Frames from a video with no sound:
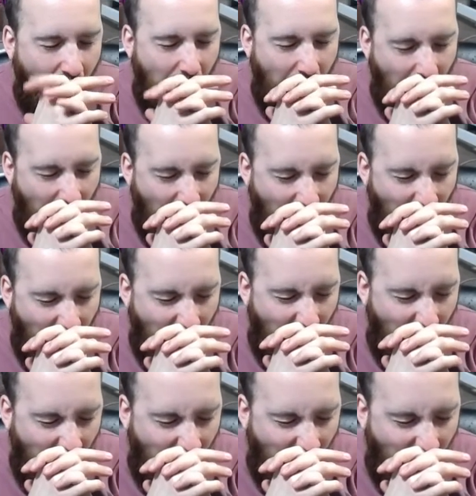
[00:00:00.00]
I
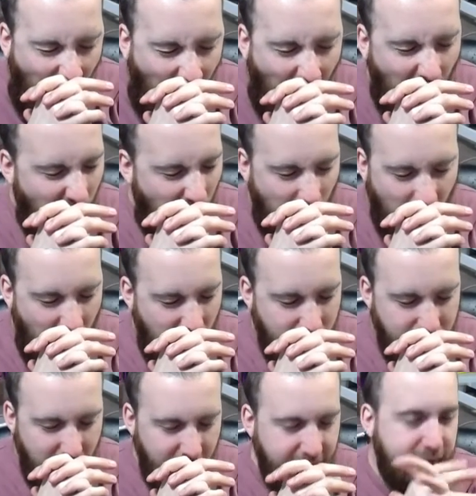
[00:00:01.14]
don't know why I'm
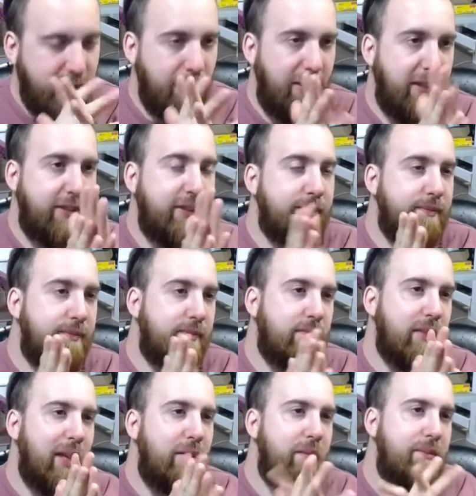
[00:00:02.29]
yawning so much.
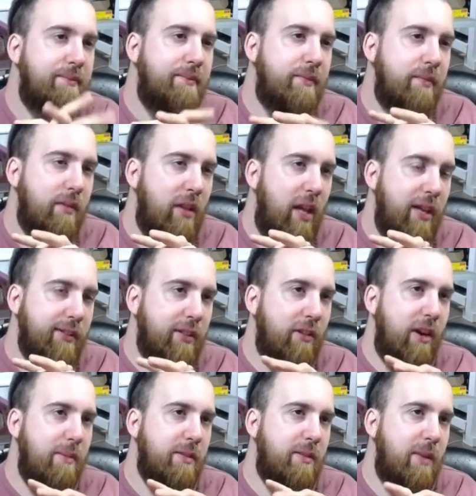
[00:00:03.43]

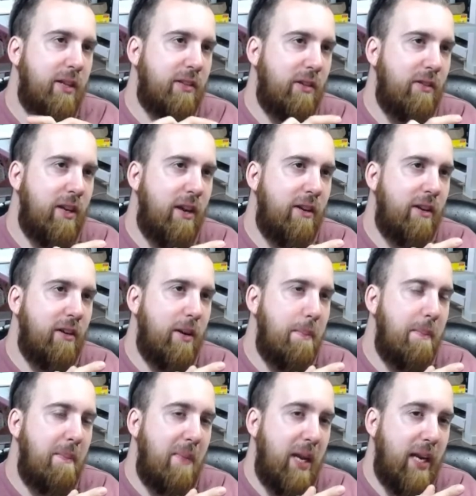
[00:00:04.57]
Instagram is about to go down here in a
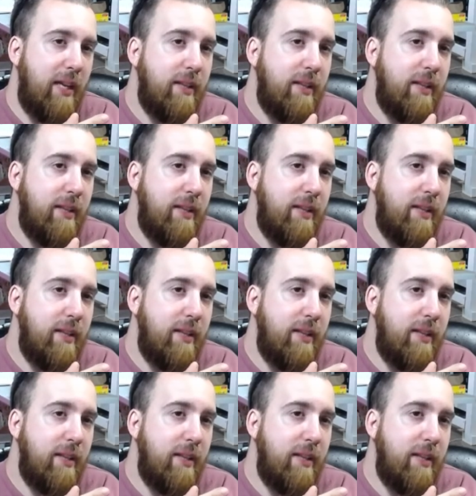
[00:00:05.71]
minute.